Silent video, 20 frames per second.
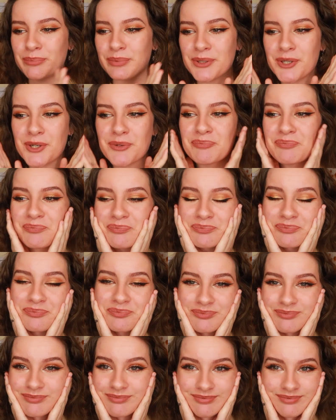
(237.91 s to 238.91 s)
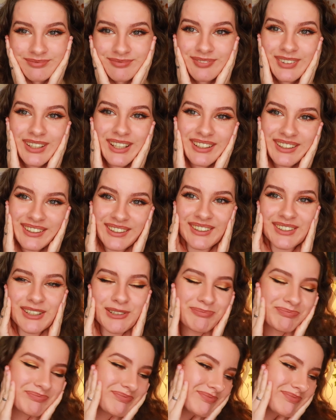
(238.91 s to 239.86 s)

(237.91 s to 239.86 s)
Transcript: but oh,